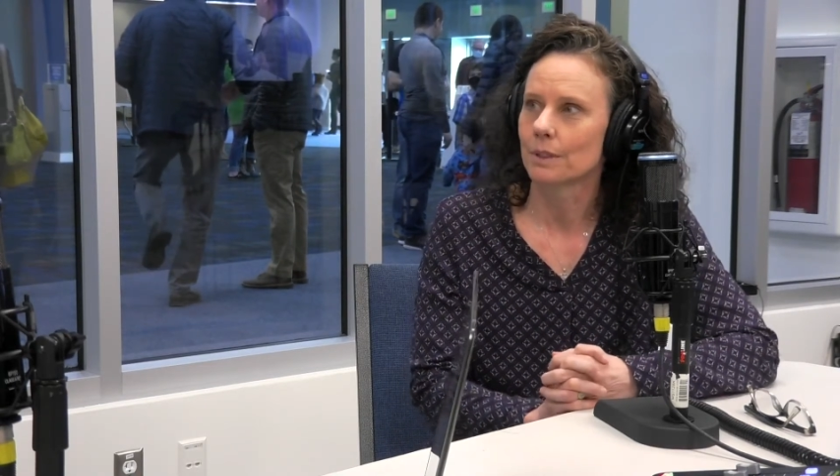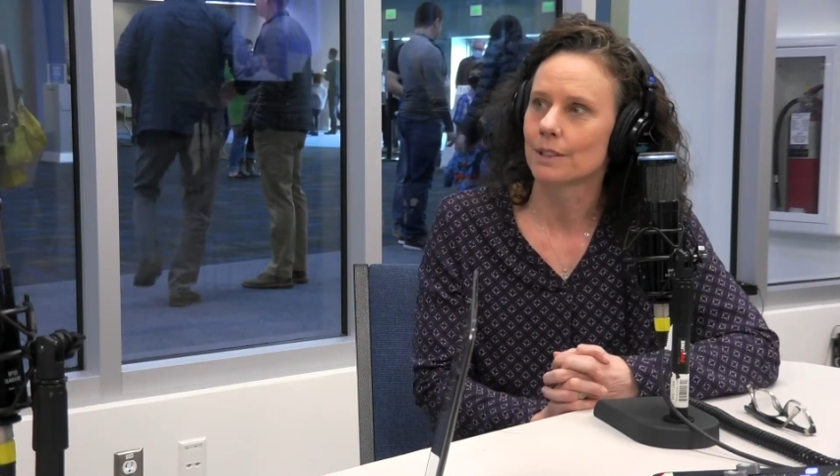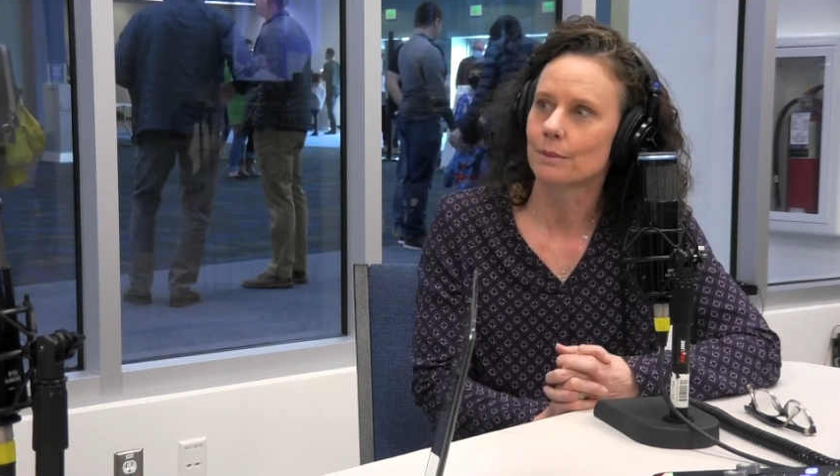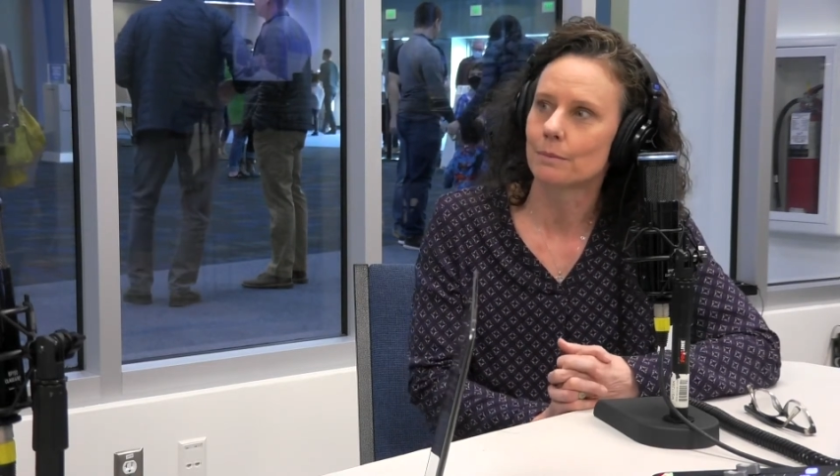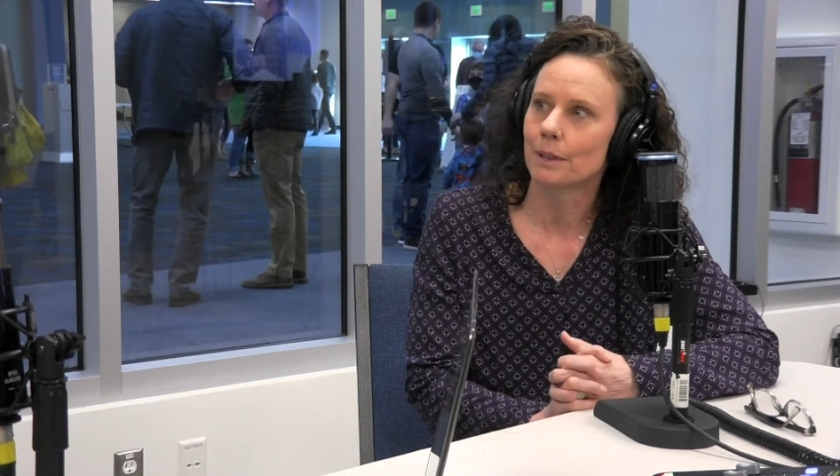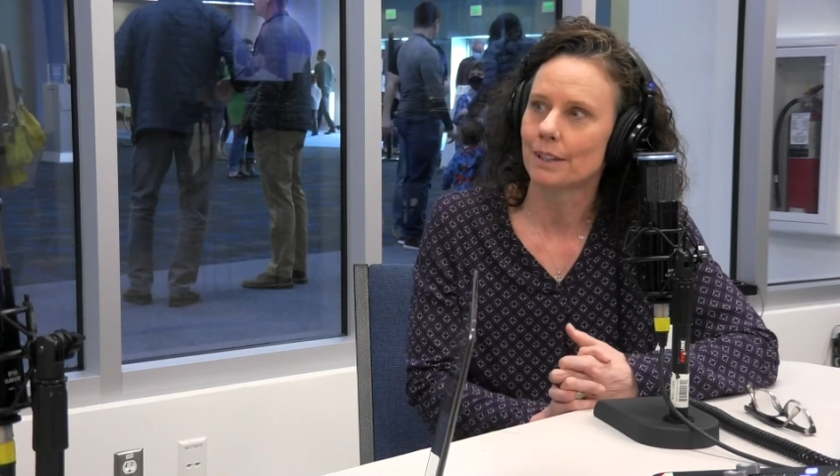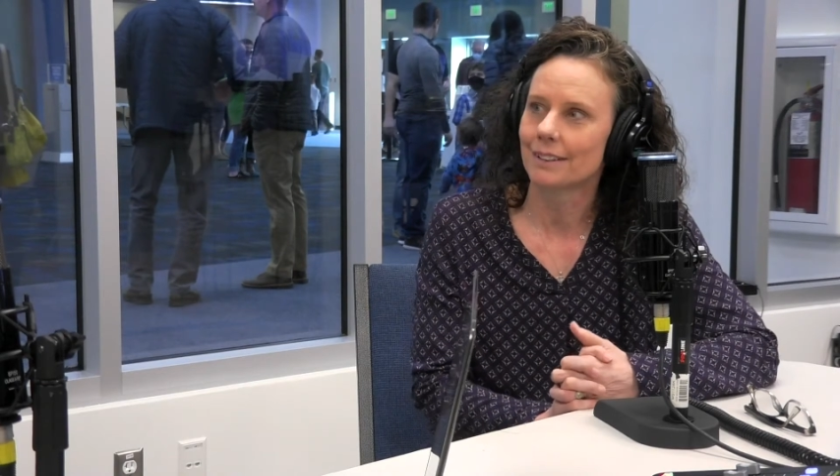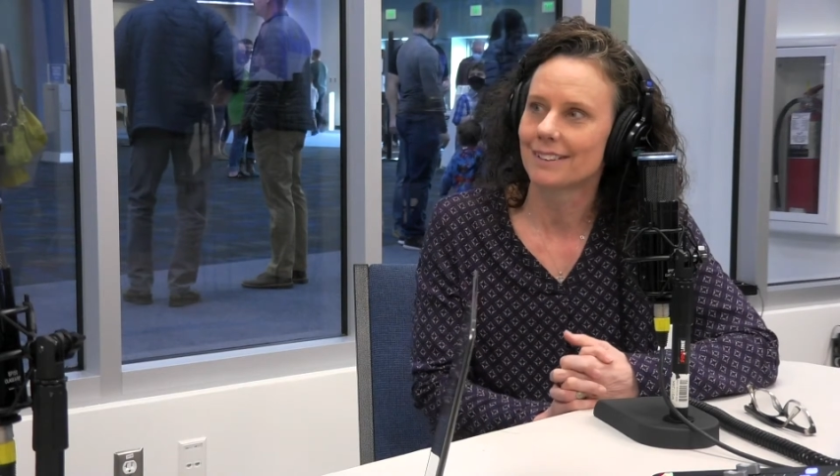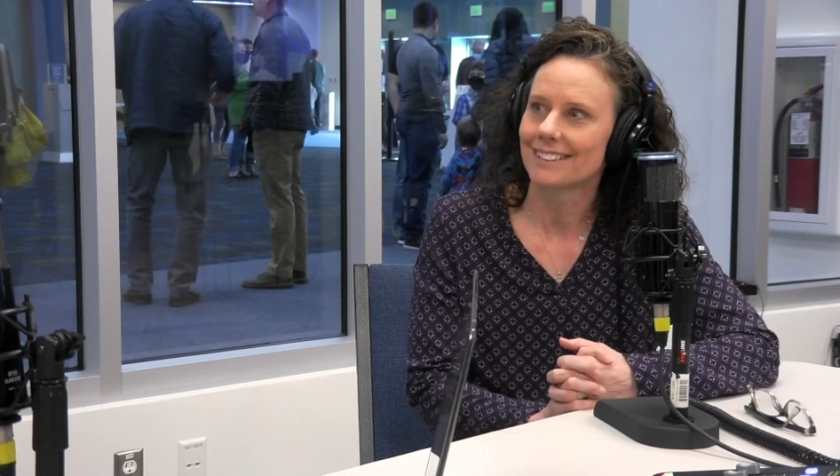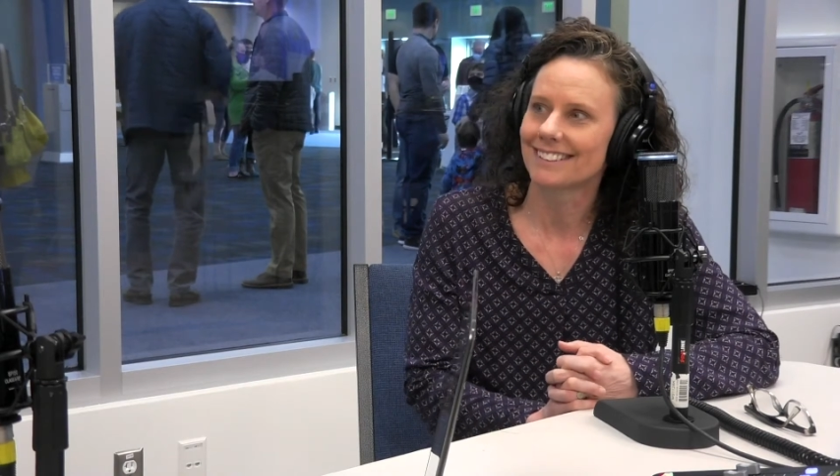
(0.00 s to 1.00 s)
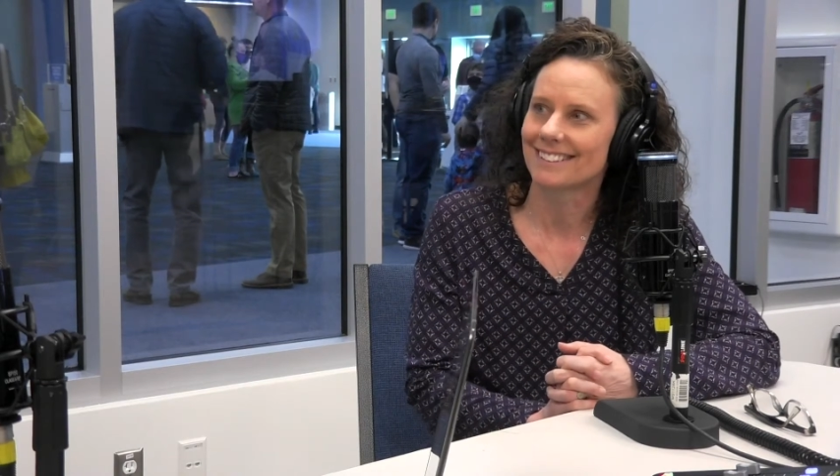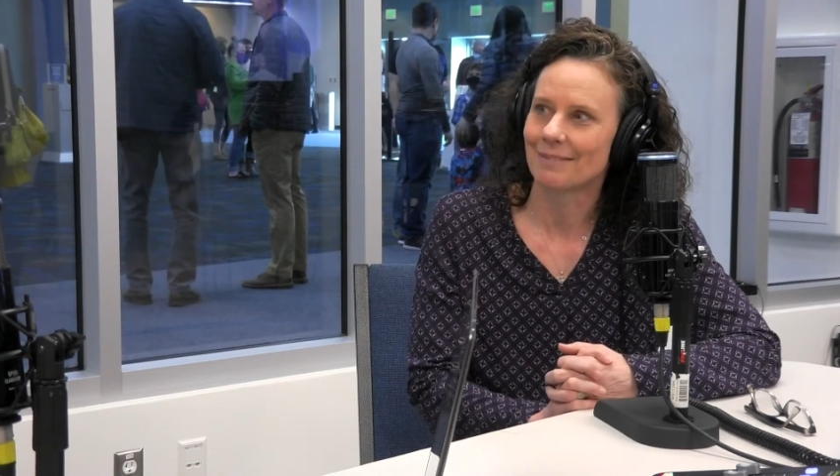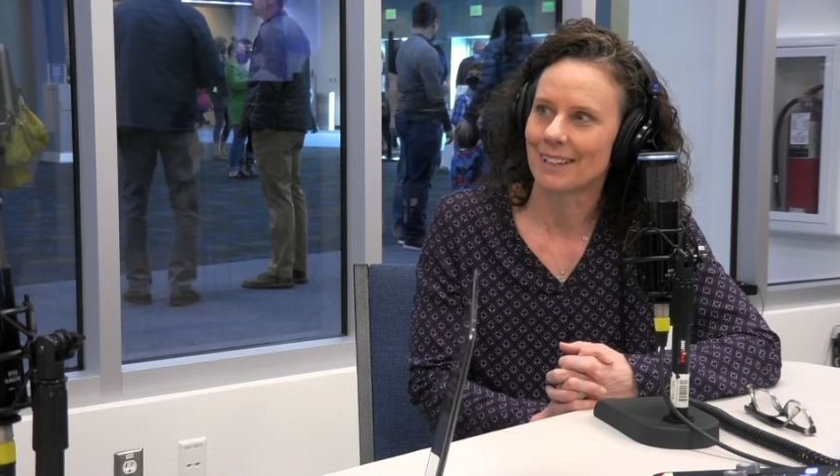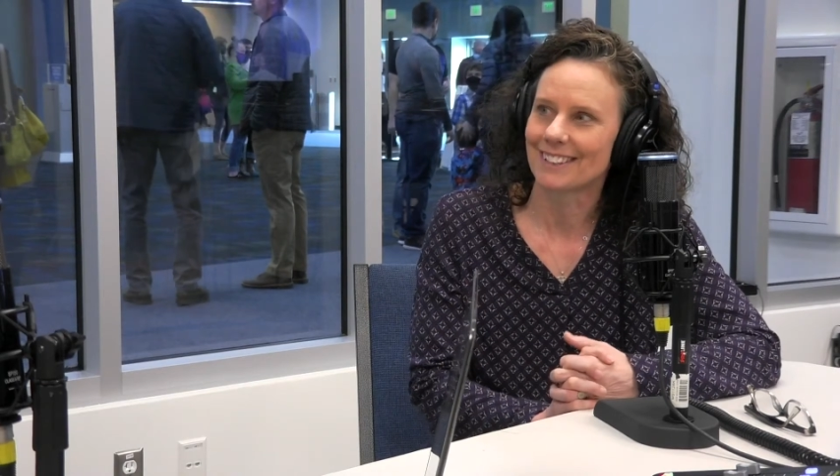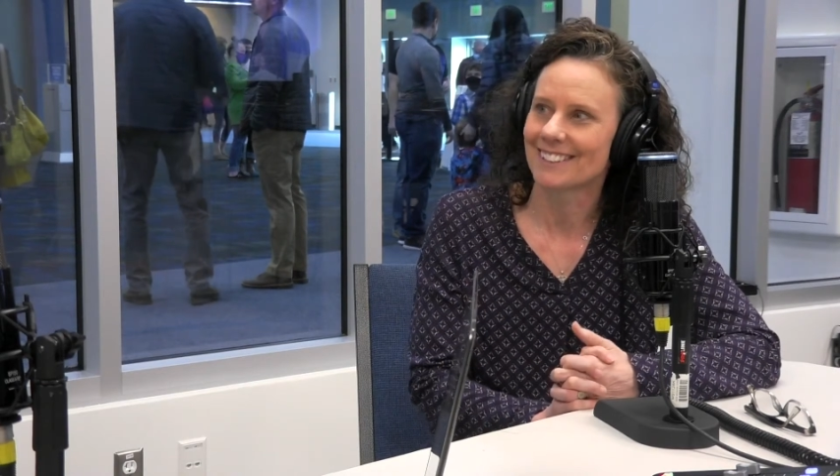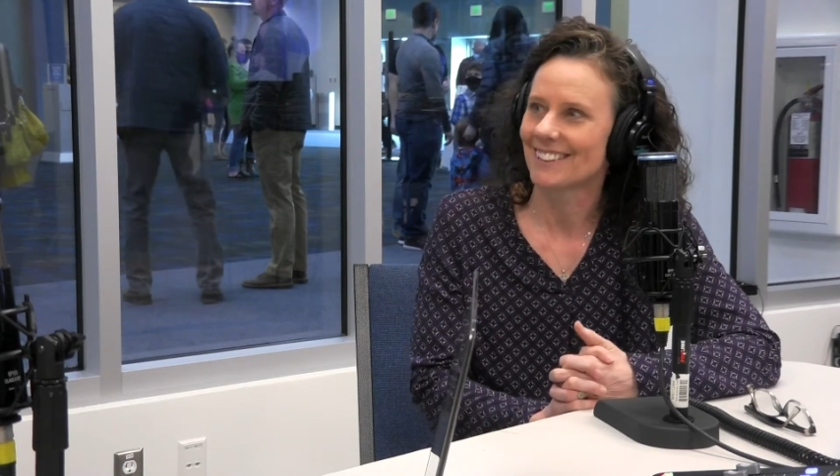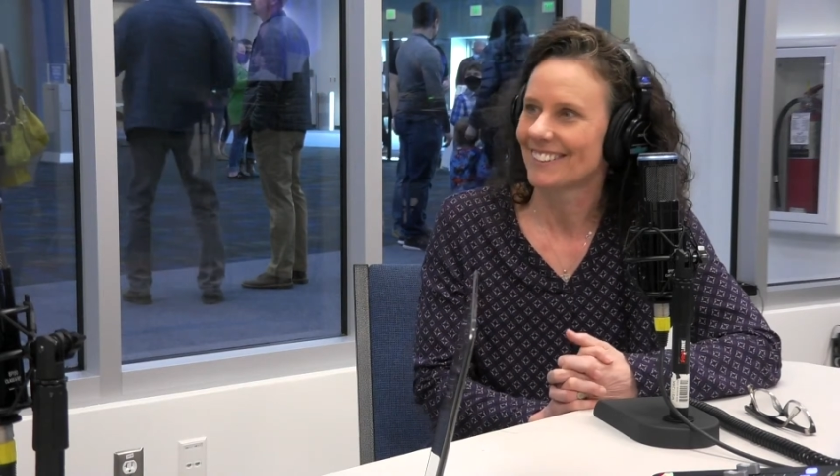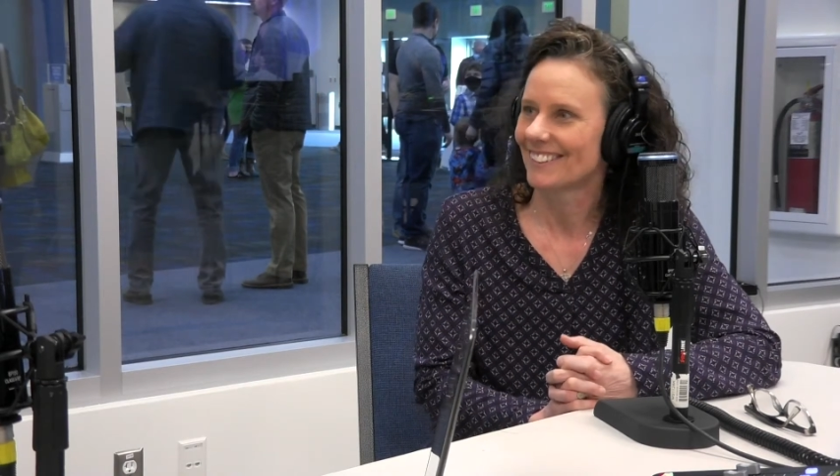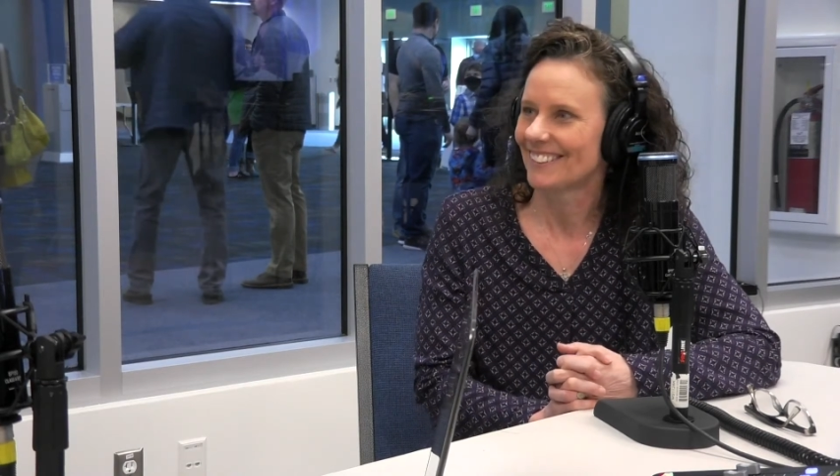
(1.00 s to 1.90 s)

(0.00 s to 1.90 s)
pleased with parents, and parents aren't